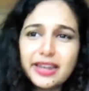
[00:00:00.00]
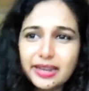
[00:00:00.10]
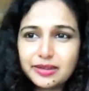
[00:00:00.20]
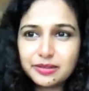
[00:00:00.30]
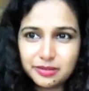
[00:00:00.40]

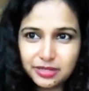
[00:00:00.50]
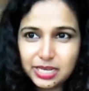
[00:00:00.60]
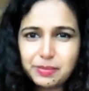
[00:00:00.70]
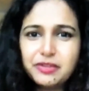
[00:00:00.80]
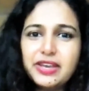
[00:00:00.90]
Direct.
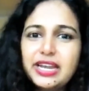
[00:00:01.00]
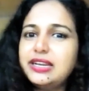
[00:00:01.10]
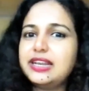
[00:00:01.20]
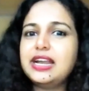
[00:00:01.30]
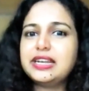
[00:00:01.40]
Keep it very
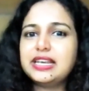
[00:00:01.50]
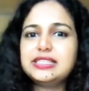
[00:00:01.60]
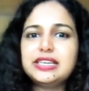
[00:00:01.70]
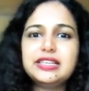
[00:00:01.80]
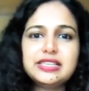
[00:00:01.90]
direct
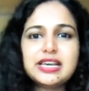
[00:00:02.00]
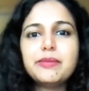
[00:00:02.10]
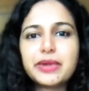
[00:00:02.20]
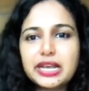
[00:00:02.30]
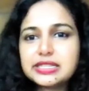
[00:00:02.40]
and say this is
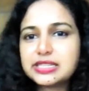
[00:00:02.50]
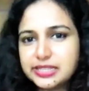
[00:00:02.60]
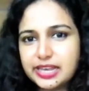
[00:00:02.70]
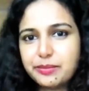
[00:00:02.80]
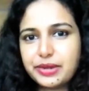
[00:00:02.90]
our price, this
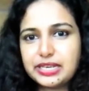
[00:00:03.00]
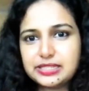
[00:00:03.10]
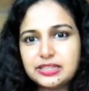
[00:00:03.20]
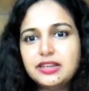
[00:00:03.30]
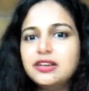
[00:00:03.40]
is their
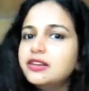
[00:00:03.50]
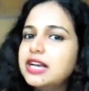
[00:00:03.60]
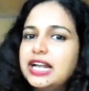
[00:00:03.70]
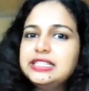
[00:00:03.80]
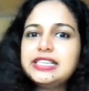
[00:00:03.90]
price.
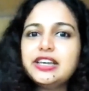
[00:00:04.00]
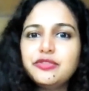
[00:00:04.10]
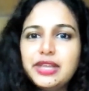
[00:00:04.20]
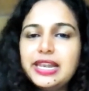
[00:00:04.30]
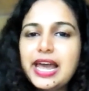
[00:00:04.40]
And see
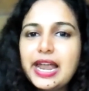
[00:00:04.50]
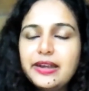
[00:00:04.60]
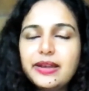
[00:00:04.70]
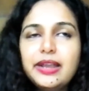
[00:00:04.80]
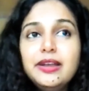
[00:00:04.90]
if they
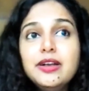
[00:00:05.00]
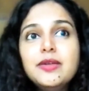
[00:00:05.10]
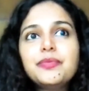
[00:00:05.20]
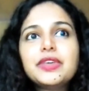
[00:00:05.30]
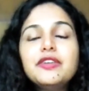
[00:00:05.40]
land, right?
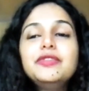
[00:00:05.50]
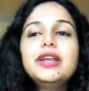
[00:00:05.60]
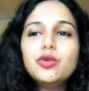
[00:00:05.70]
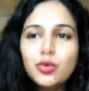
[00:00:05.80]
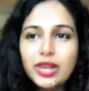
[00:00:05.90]
If
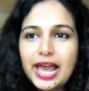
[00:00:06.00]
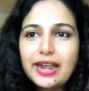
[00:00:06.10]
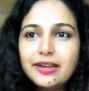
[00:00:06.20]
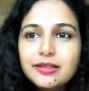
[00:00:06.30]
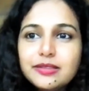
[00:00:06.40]
they do
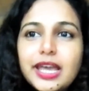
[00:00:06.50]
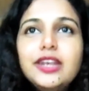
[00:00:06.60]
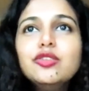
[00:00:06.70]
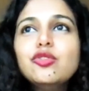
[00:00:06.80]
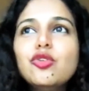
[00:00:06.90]
land, then
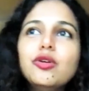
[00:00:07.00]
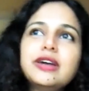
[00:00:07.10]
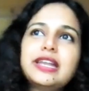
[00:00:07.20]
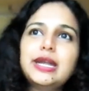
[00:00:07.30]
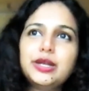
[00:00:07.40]
you go
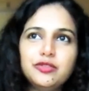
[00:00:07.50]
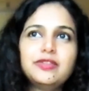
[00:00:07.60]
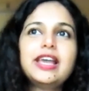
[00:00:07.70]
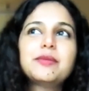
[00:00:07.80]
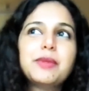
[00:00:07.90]
creative.
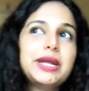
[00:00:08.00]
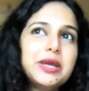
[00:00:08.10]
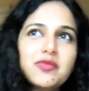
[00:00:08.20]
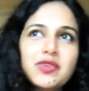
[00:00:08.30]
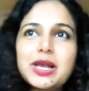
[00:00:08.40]
Like my
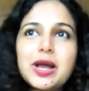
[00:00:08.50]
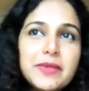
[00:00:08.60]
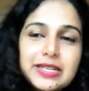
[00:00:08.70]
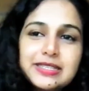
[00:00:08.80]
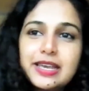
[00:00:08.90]
team will
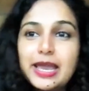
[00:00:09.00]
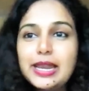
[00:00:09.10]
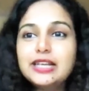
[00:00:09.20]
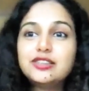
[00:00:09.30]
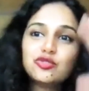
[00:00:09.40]
come and say, hey,
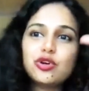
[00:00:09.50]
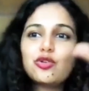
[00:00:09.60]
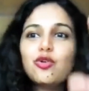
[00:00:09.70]
let's do a